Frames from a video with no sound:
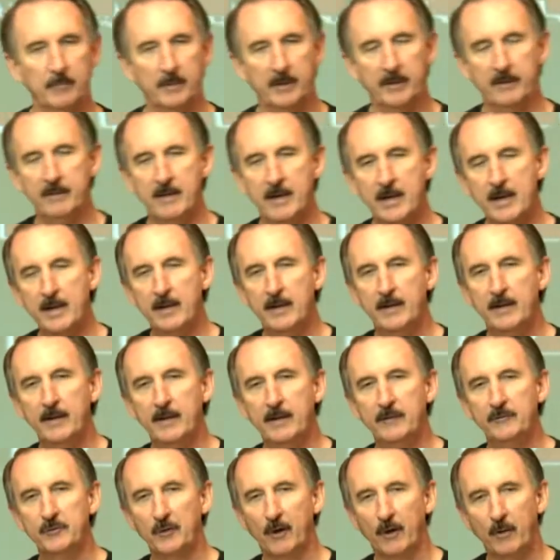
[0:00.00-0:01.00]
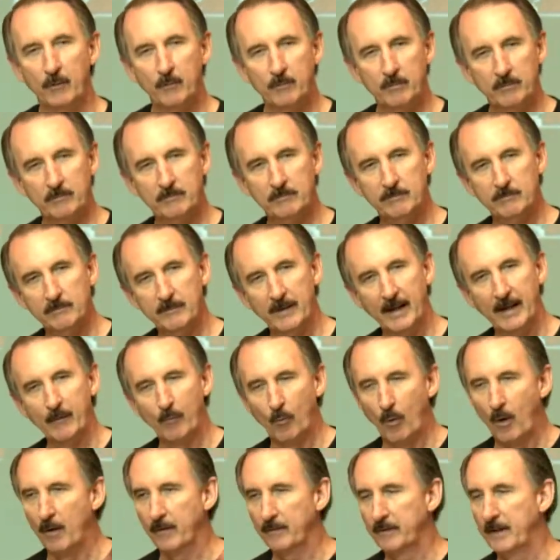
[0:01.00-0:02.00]
And so they
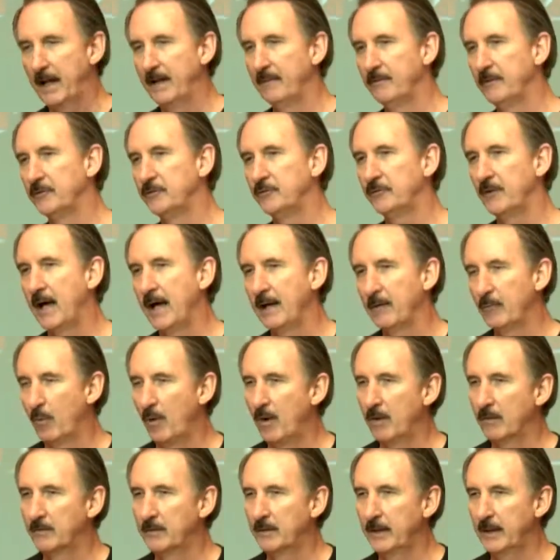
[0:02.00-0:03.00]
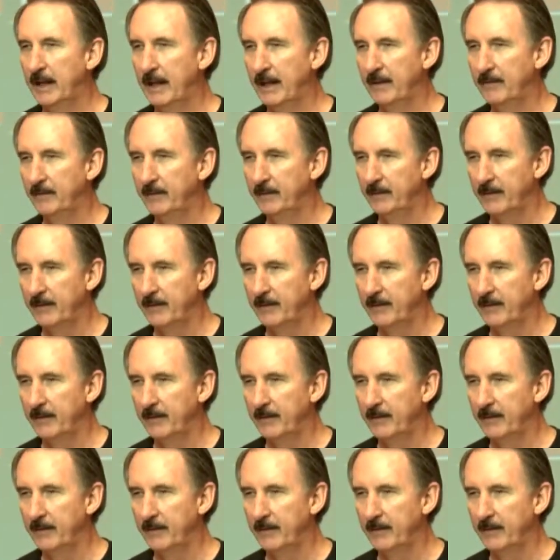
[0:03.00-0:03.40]
walked down the sidewalk together.